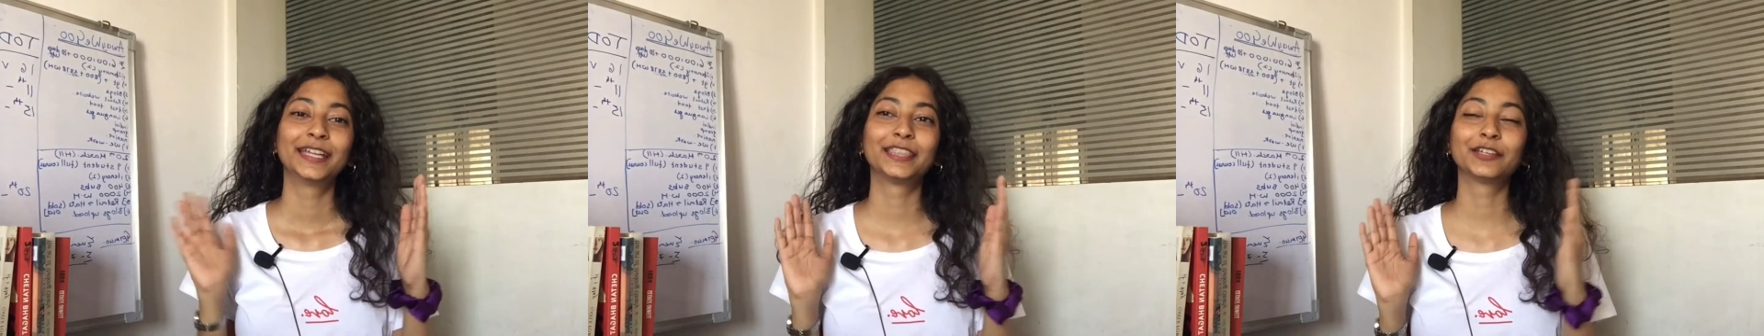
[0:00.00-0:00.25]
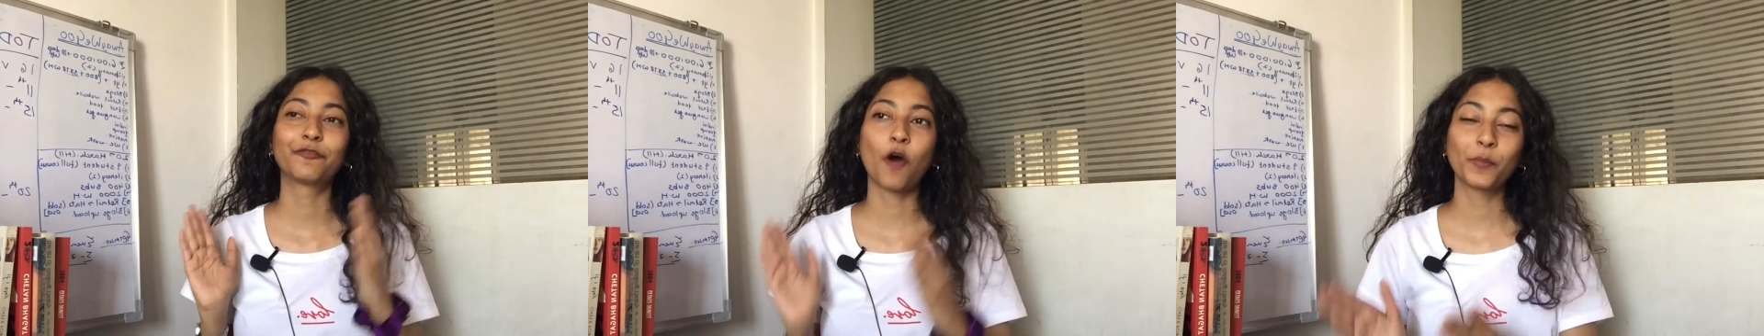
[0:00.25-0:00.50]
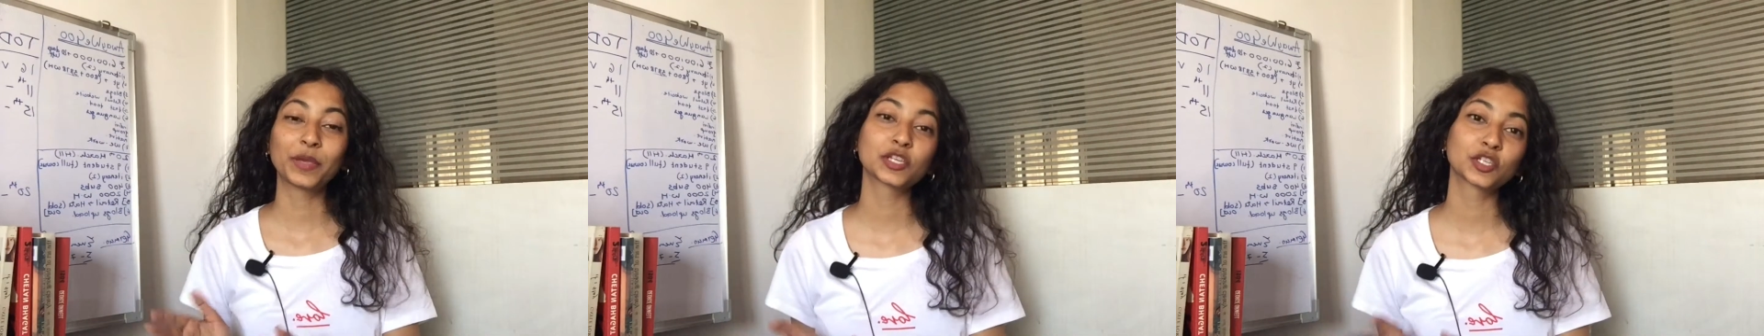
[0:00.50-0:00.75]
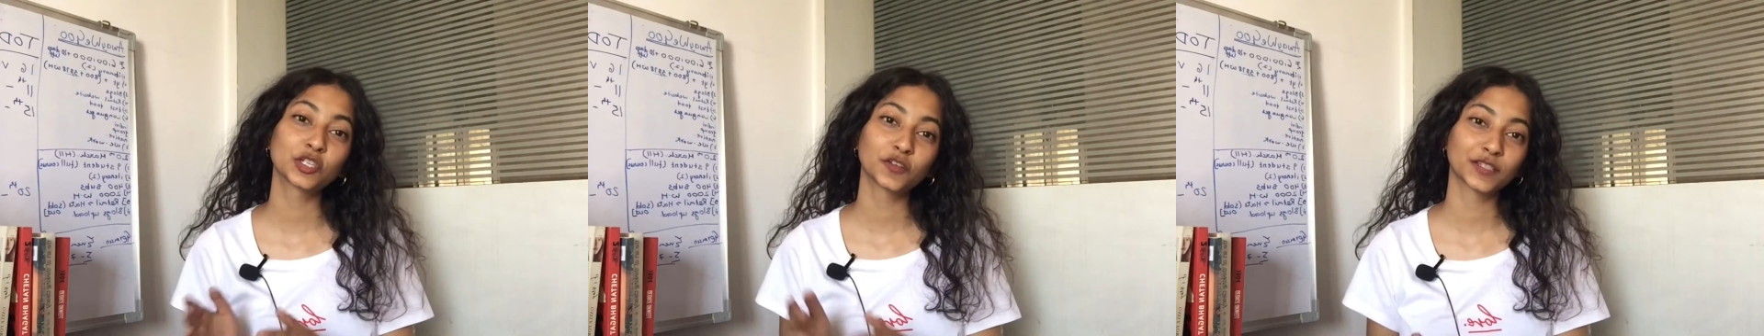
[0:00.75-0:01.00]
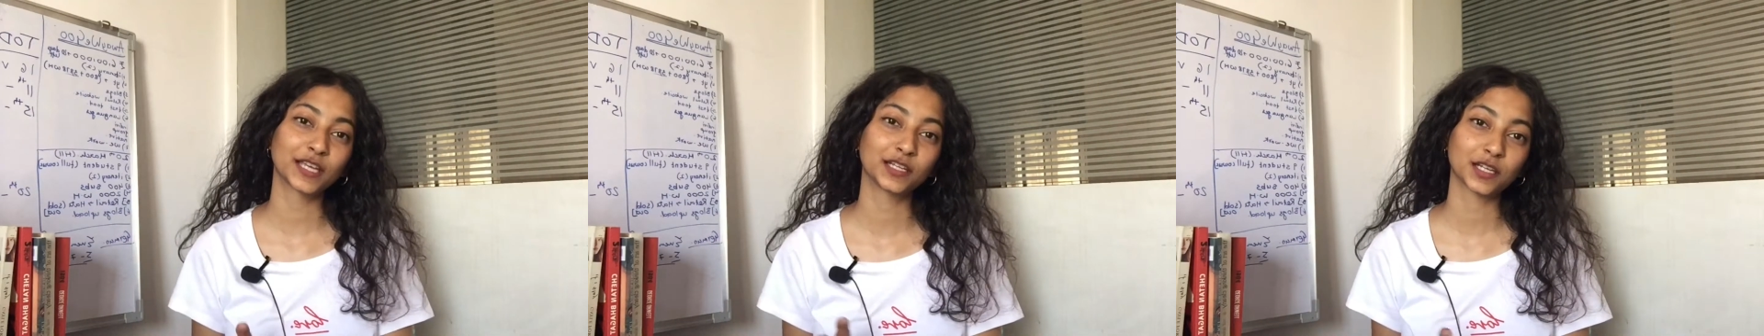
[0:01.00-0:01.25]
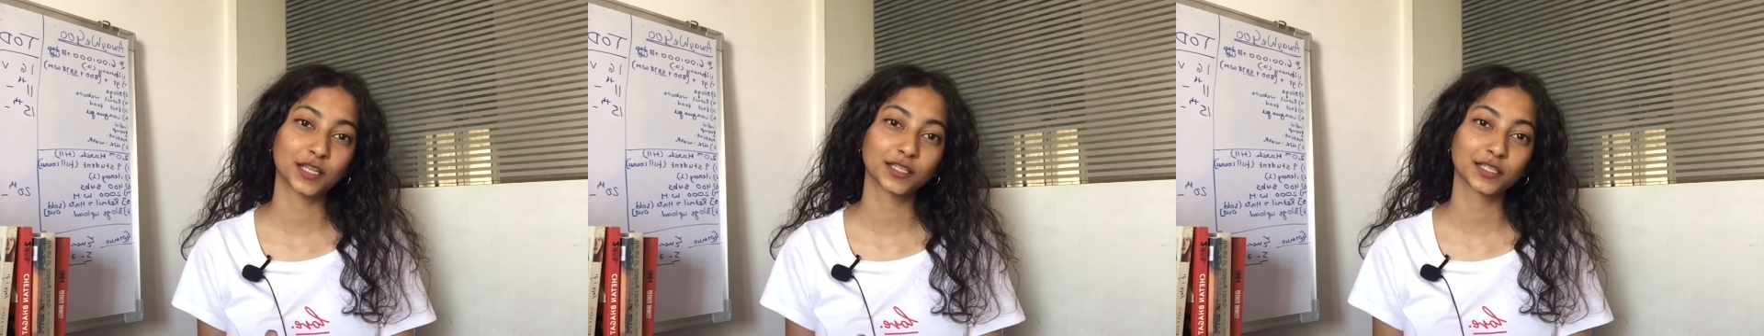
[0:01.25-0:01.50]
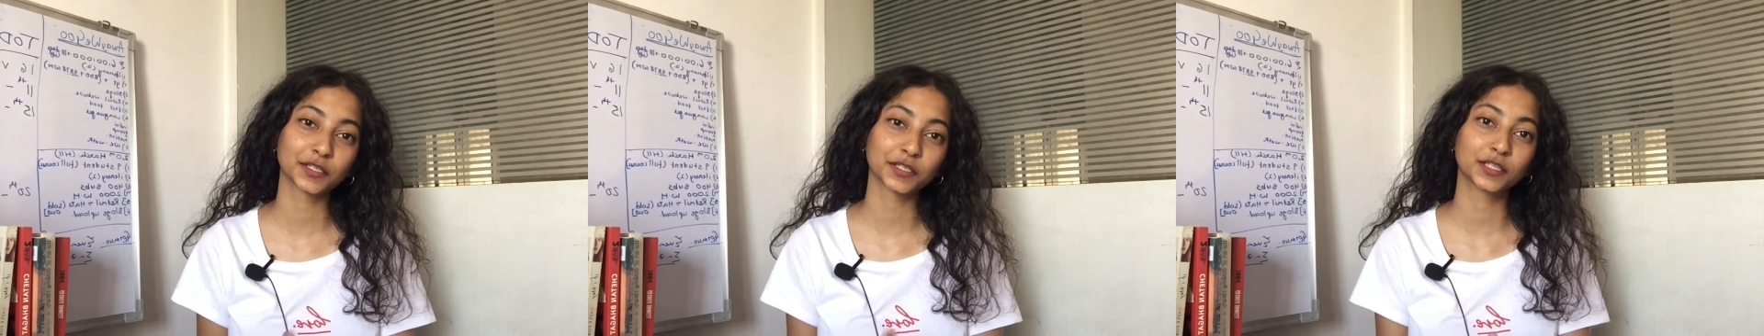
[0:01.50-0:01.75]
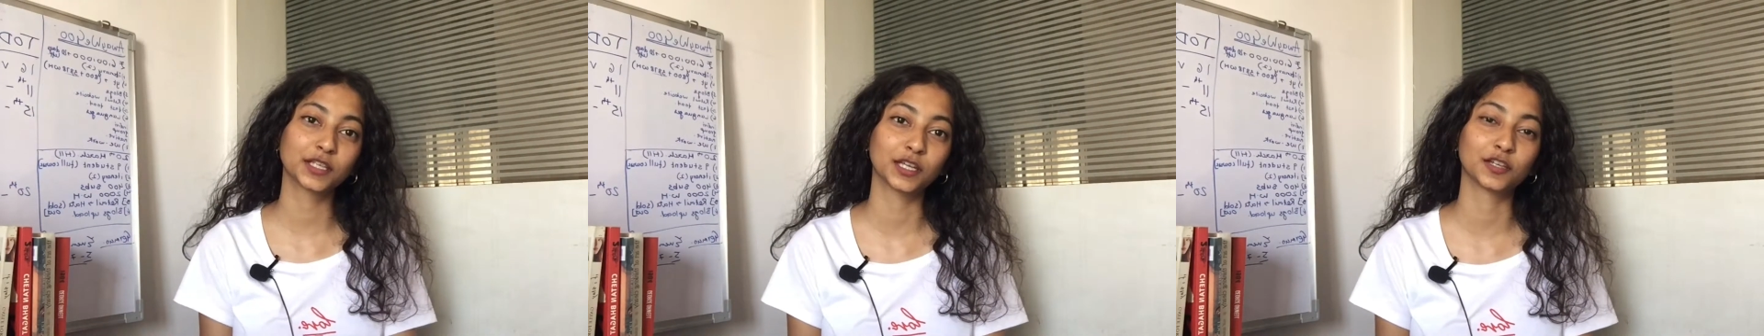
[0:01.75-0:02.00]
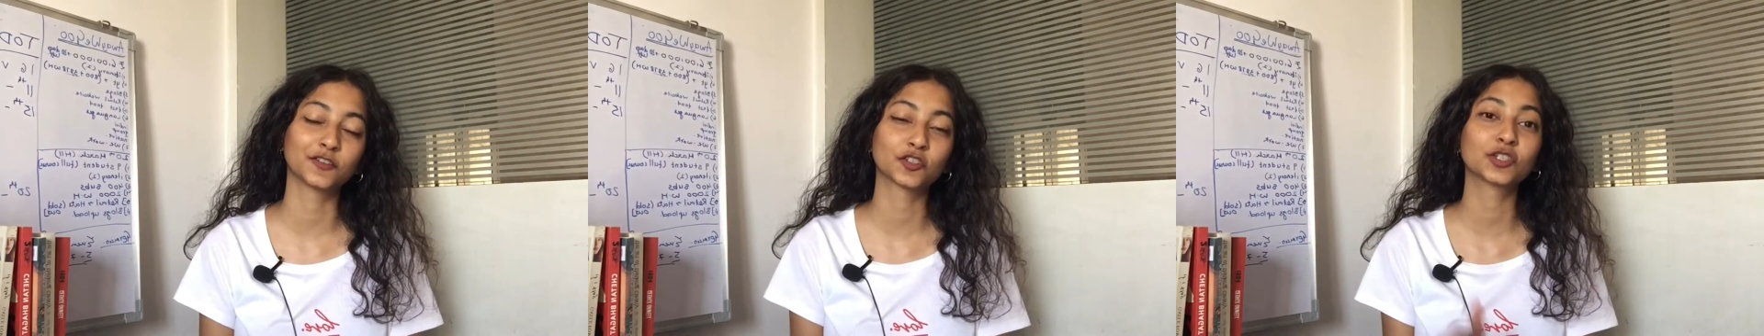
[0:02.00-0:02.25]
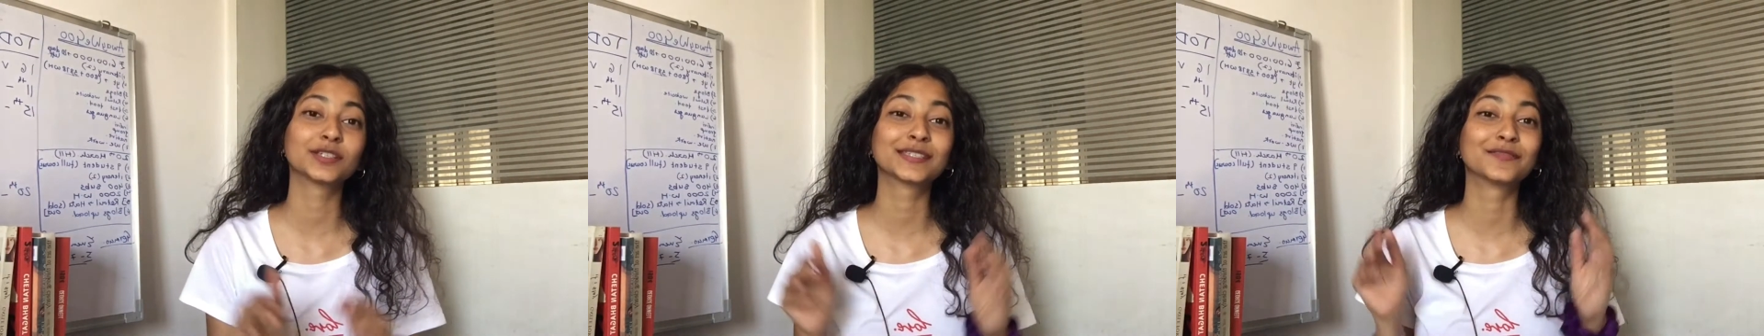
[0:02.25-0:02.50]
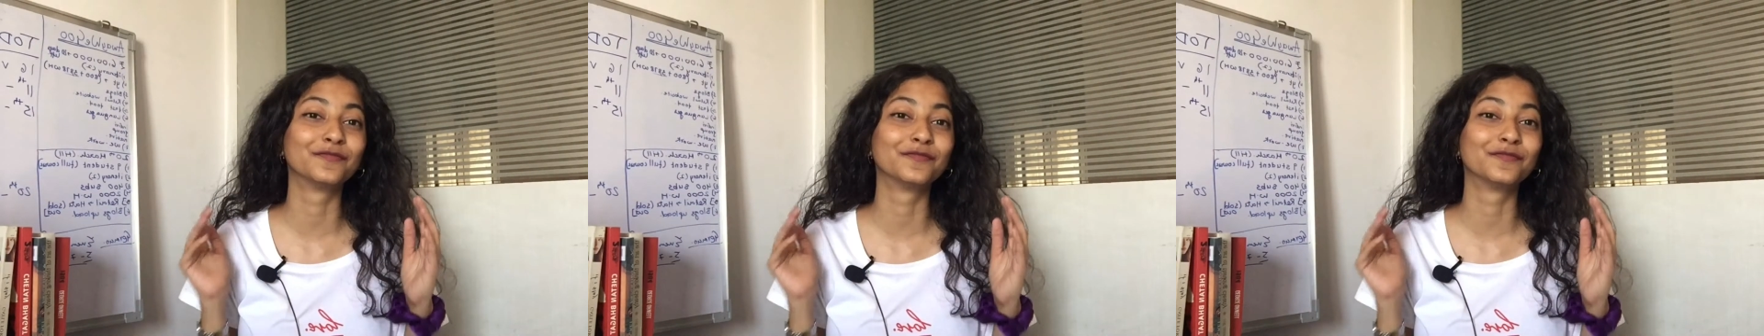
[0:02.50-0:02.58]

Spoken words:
The formation of sentences in English is